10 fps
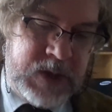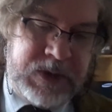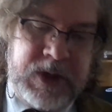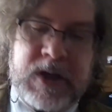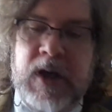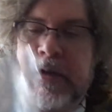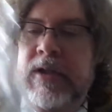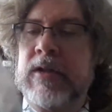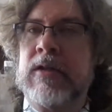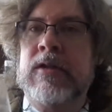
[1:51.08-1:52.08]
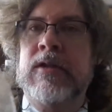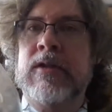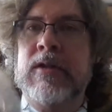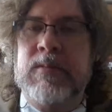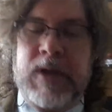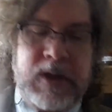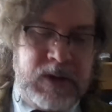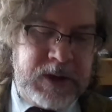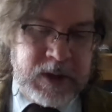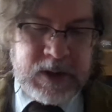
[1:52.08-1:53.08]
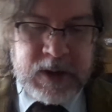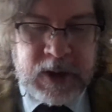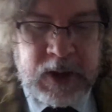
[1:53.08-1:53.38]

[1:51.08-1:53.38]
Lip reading: gee, what do you call these things? But you know what they are.